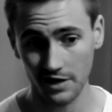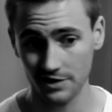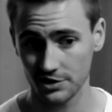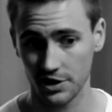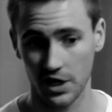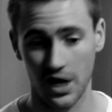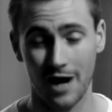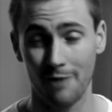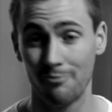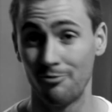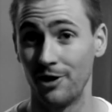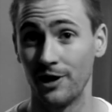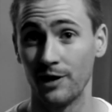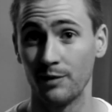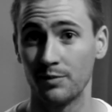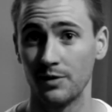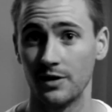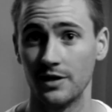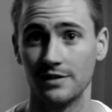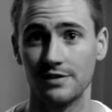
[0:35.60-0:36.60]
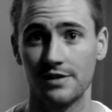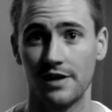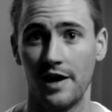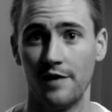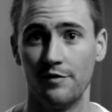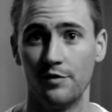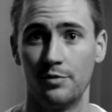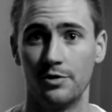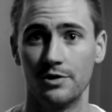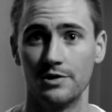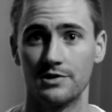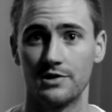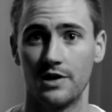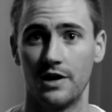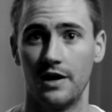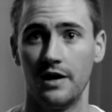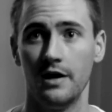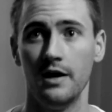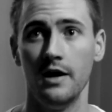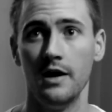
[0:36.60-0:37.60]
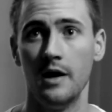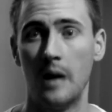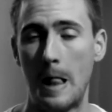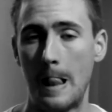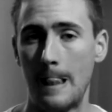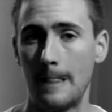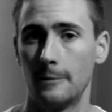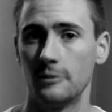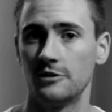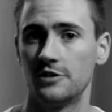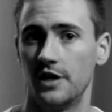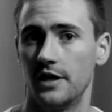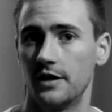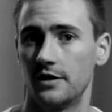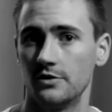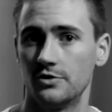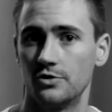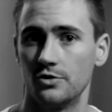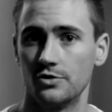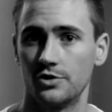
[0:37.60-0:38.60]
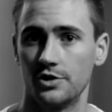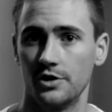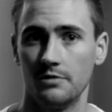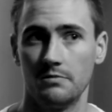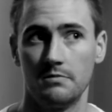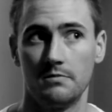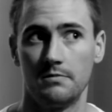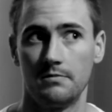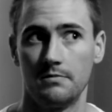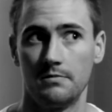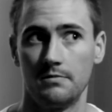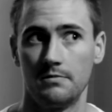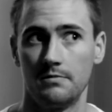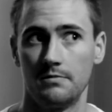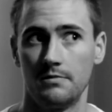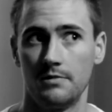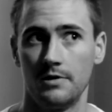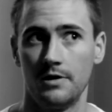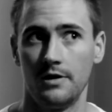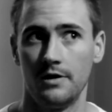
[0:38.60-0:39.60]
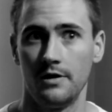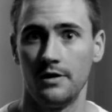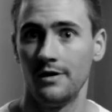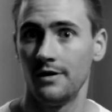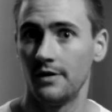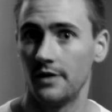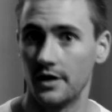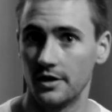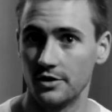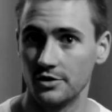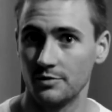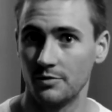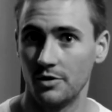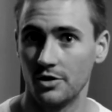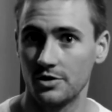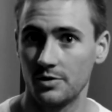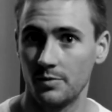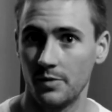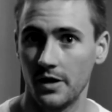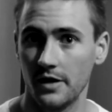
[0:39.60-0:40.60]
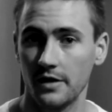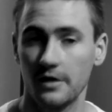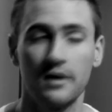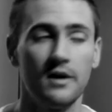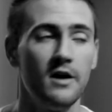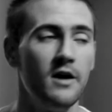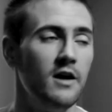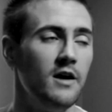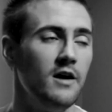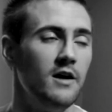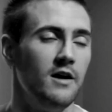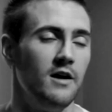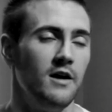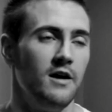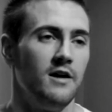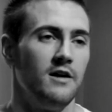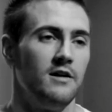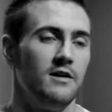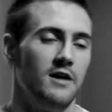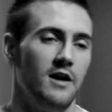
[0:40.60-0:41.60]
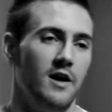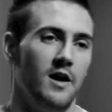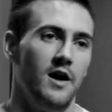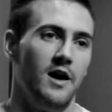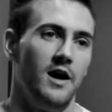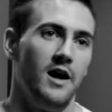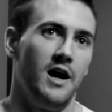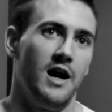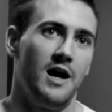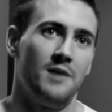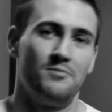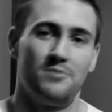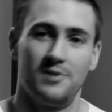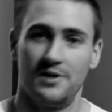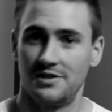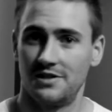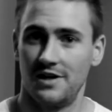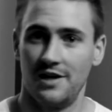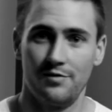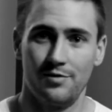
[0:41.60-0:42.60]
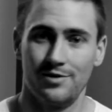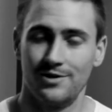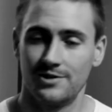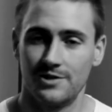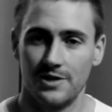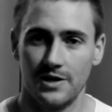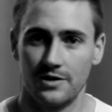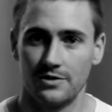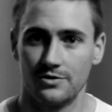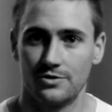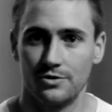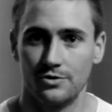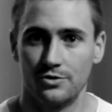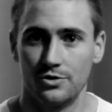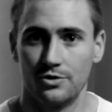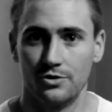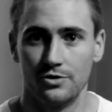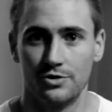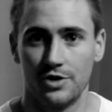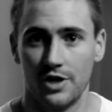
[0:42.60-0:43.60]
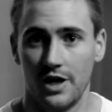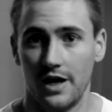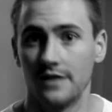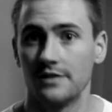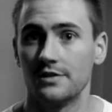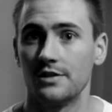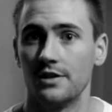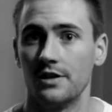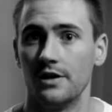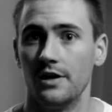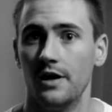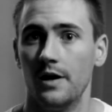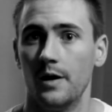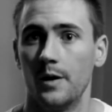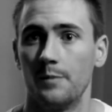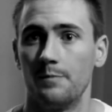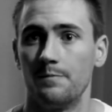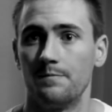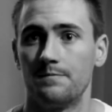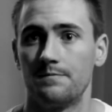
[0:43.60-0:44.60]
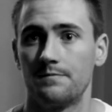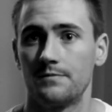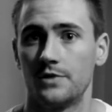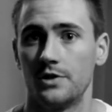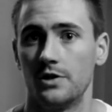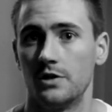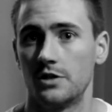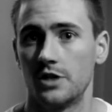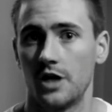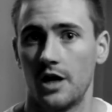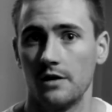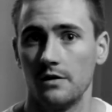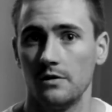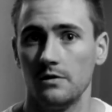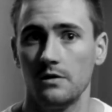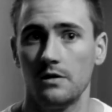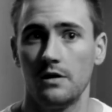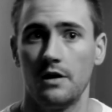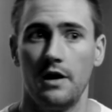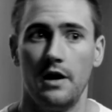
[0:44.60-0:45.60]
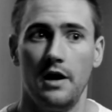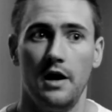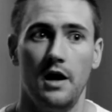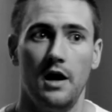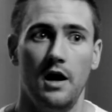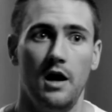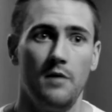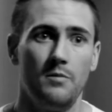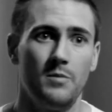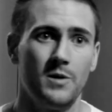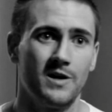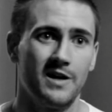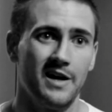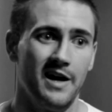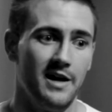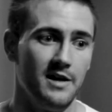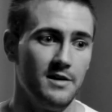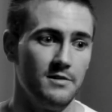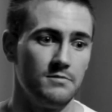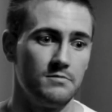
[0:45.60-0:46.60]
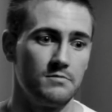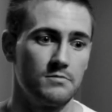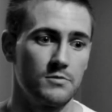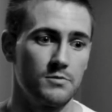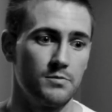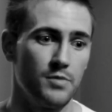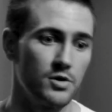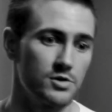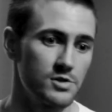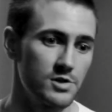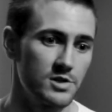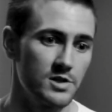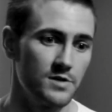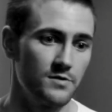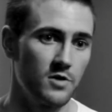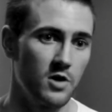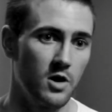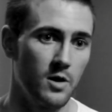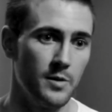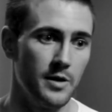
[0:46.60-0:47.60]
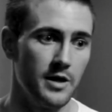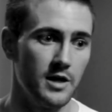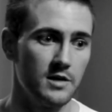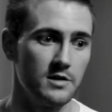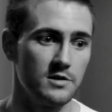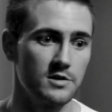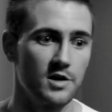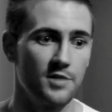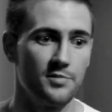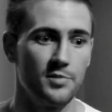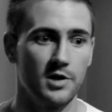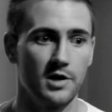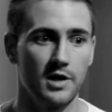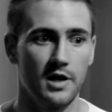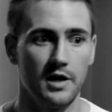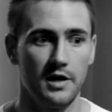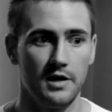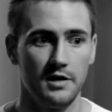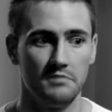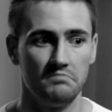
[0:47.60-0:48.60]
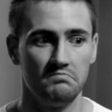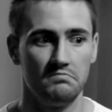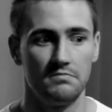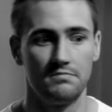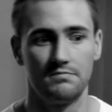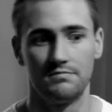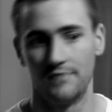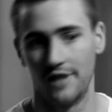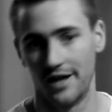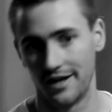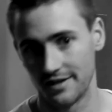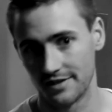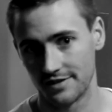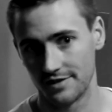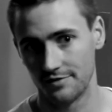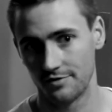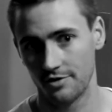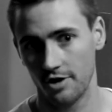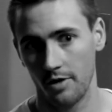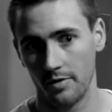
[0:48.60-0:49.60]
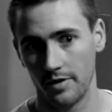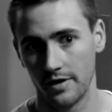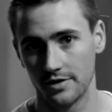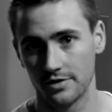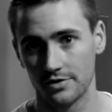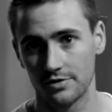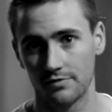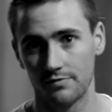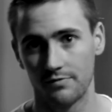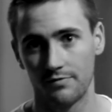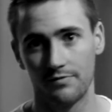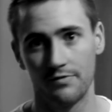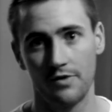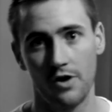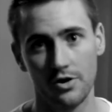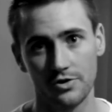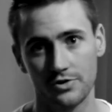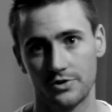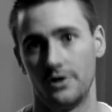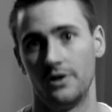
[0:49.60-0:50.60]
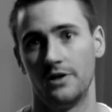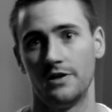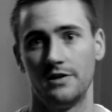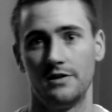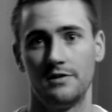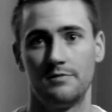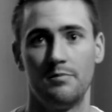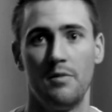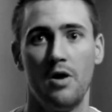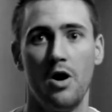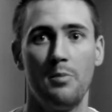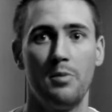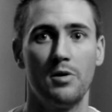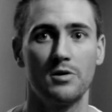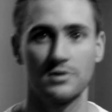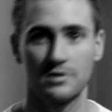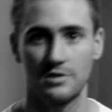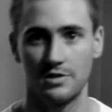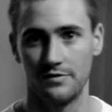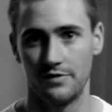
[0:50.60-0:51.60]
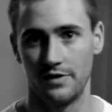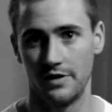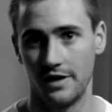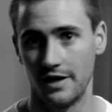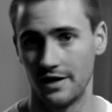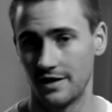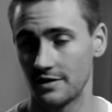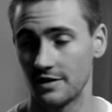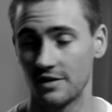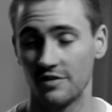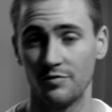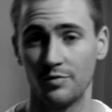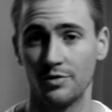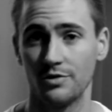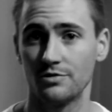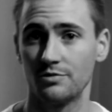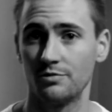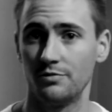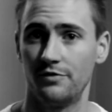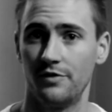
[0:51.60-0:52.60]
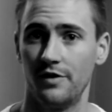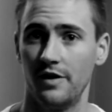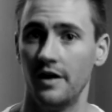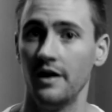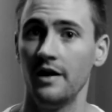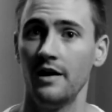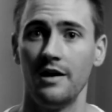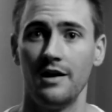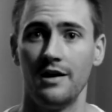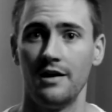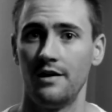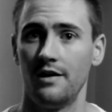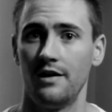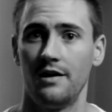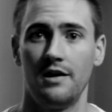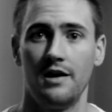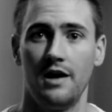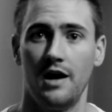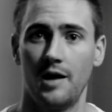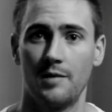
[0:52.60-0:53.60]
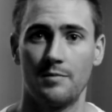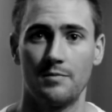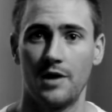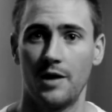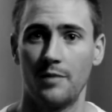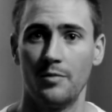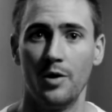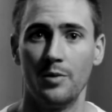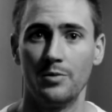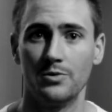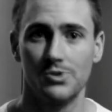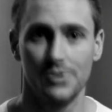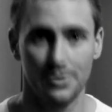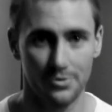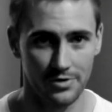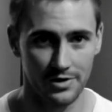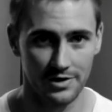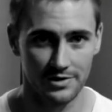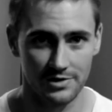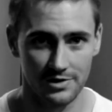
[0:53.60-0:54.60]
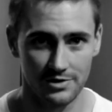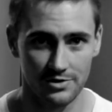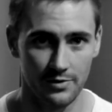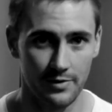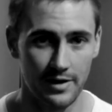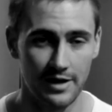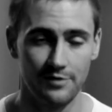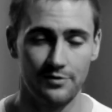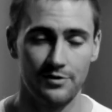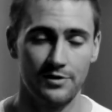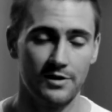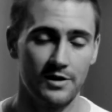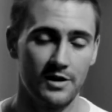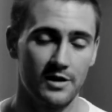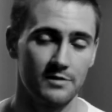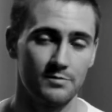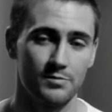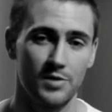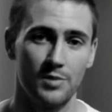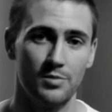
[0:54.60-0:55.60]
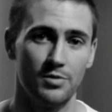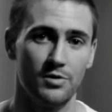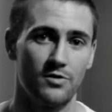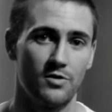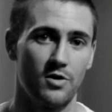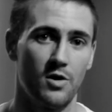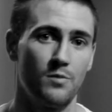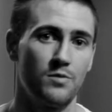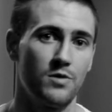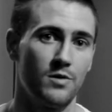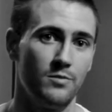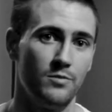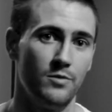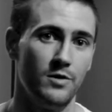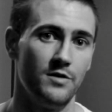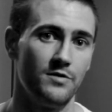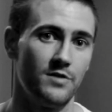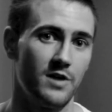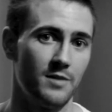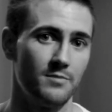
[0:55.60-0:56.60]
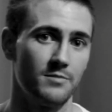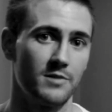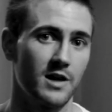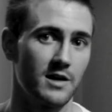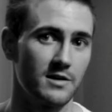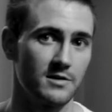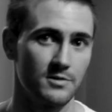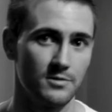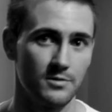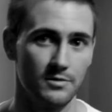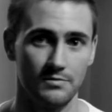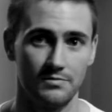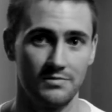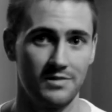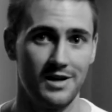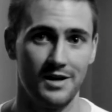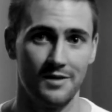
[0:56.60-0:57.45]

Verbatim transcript: so I'm really pleased that everybody's uh, taken such a. There goes a motorbike. Uh, I'm pleased that everybody's taken such a good chance to the um, to the channel. Uh, I've been getting positive comments. I've been getting negative comments. Fortunately, more positive than negative. But to be fair, I'm, I'm open to criticism. Anything that people have got a problem with, I'm glad to